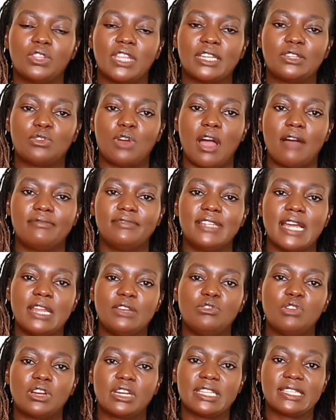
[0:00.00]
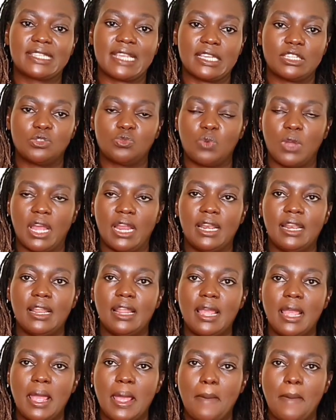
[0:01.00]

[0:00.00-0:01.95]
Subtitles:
that you have done your research well